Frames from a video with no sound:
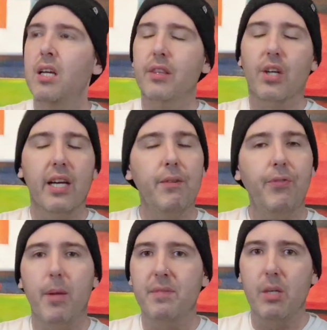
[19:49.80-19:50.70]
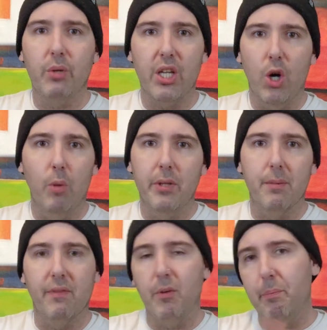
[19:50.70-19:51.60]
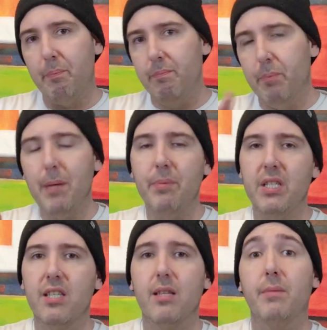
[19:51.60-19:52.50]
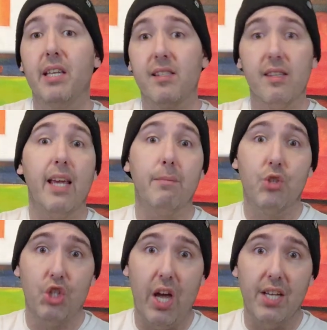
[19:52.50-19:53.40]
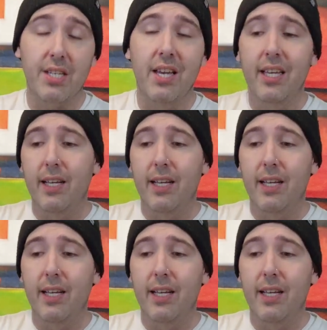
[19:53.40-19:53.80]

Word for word: They're kind of flimsy when you open them. If you bump into them, they slam shut.